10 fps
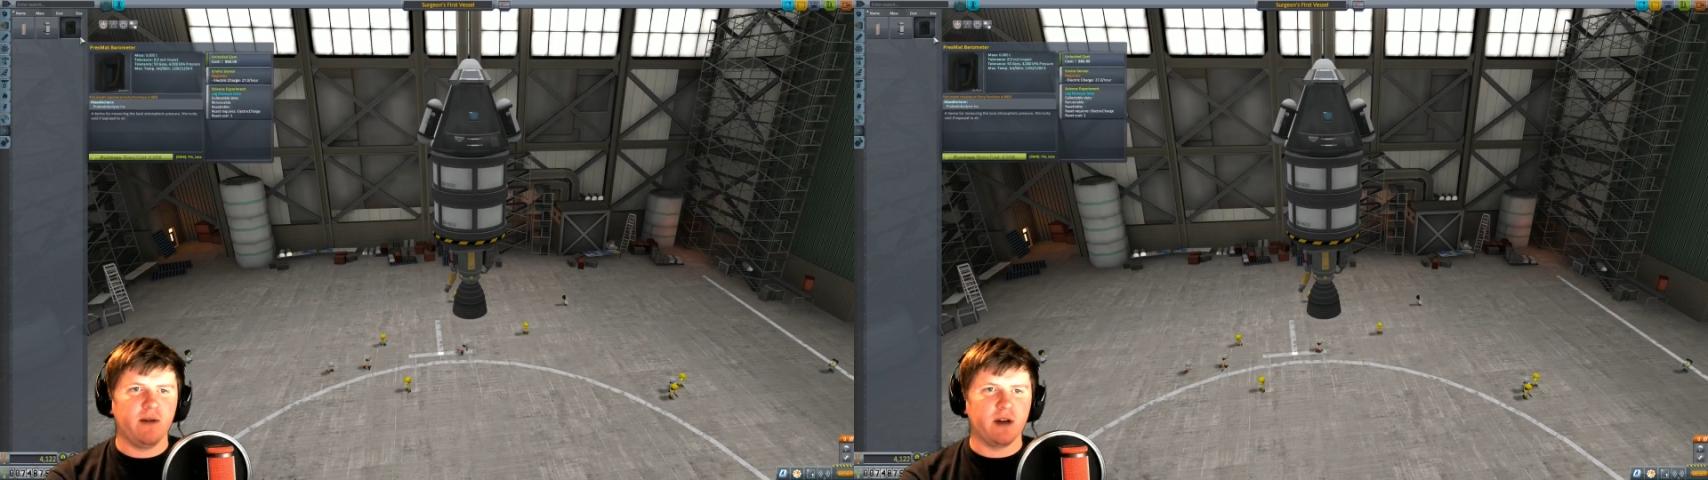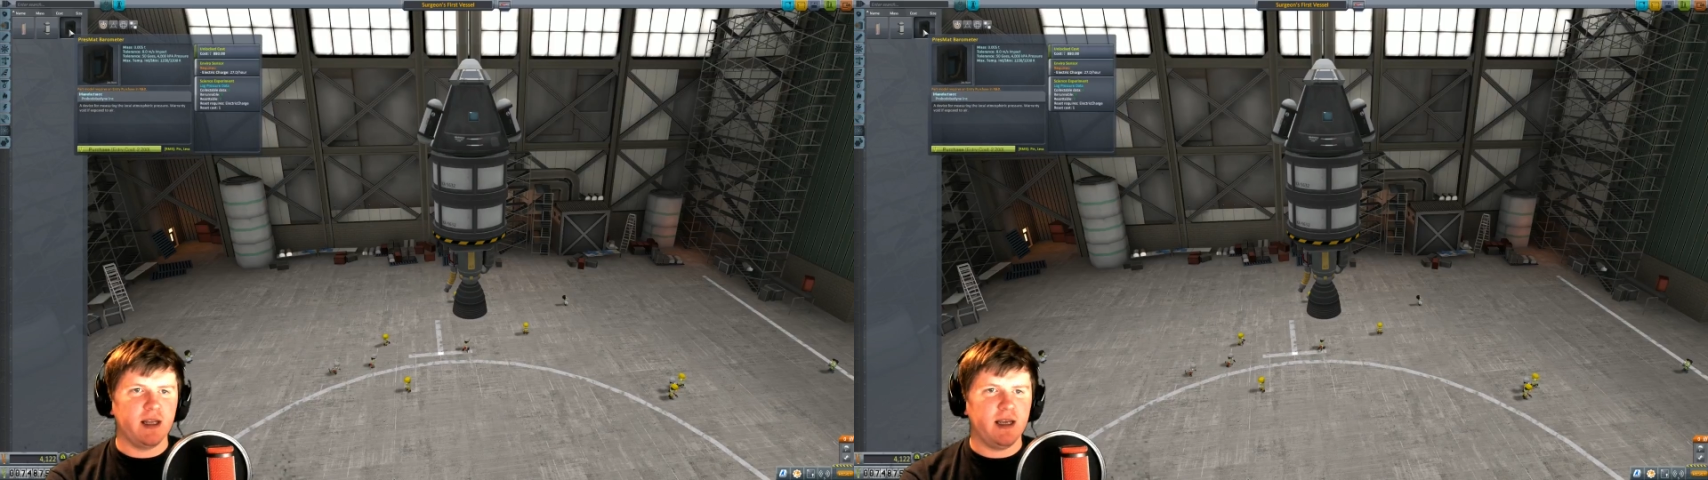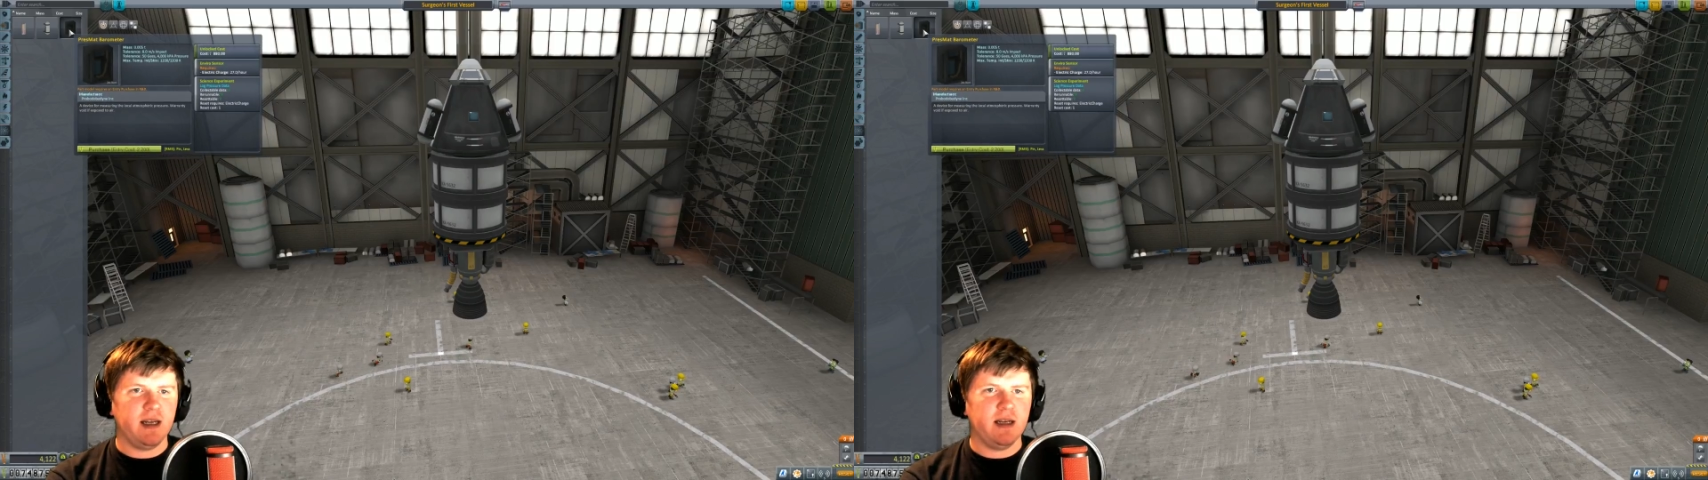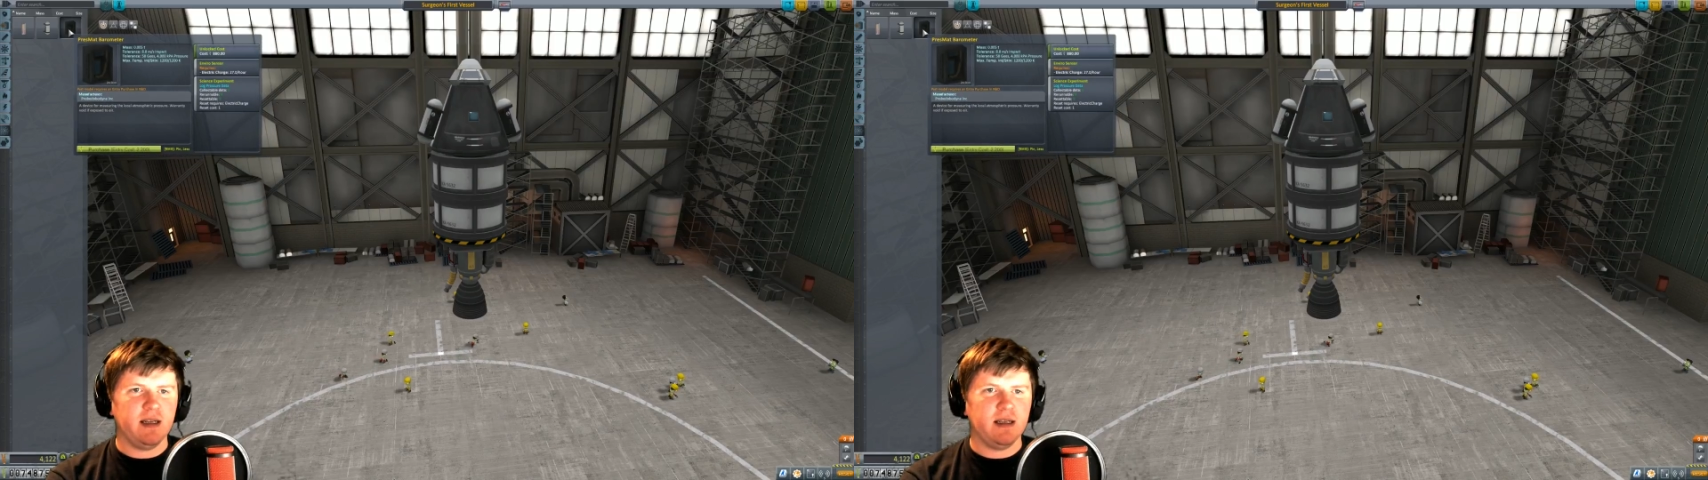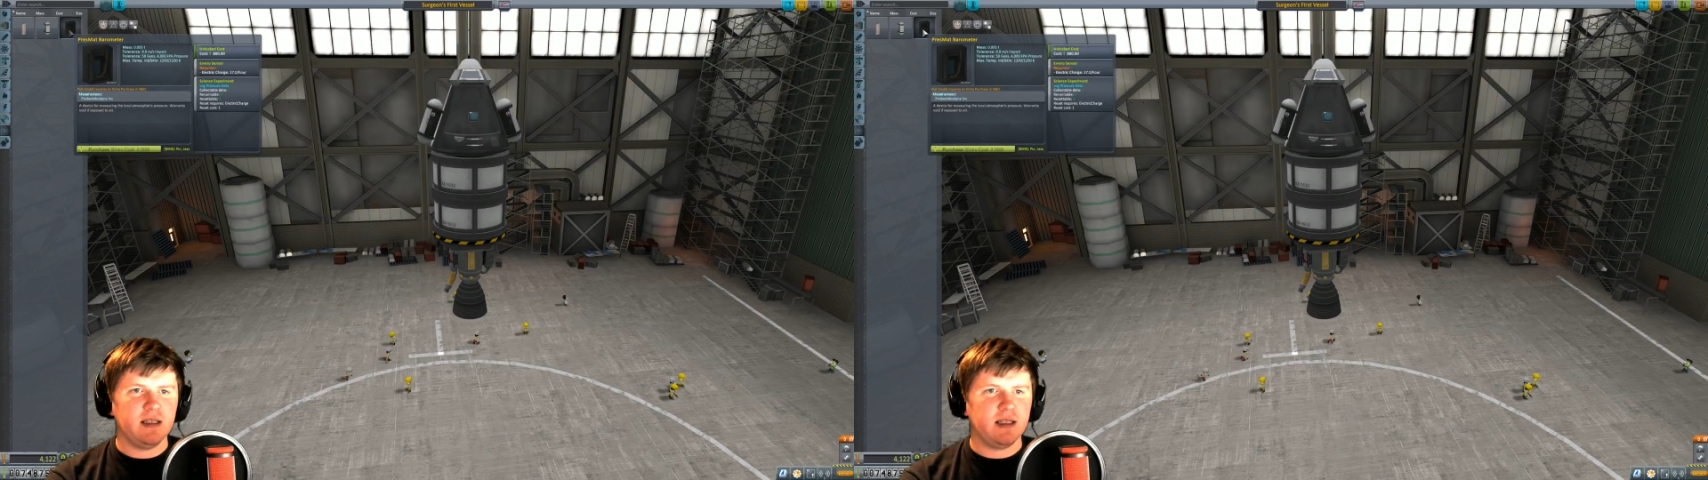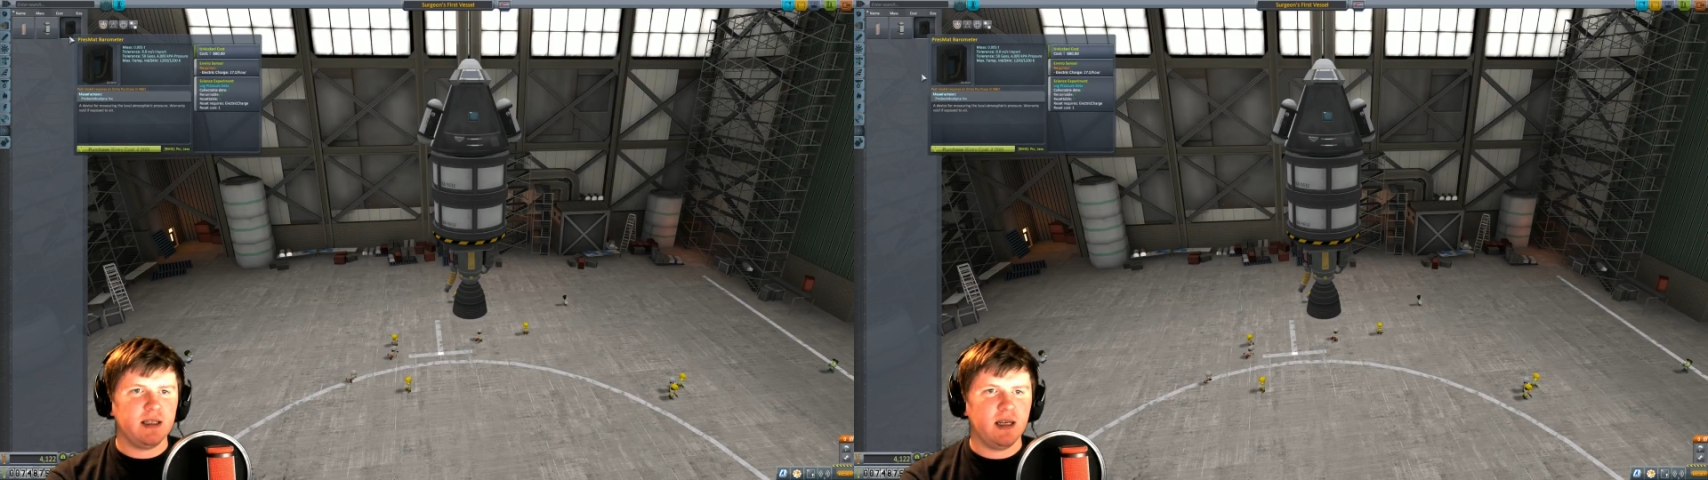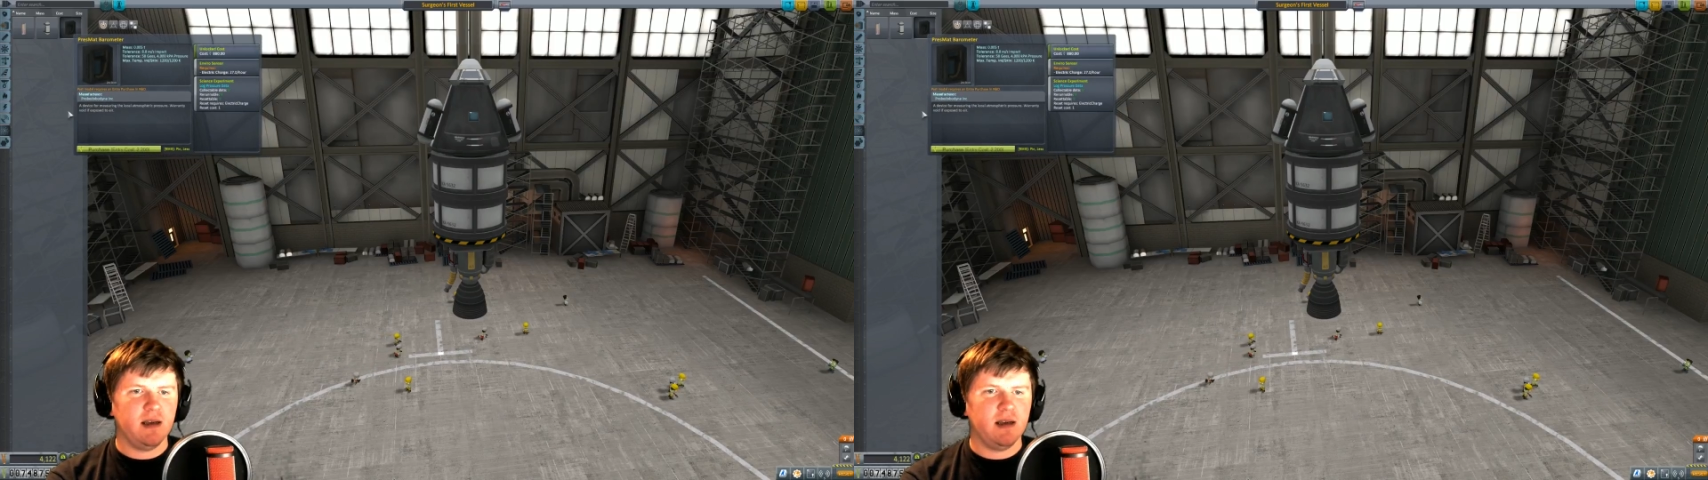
of these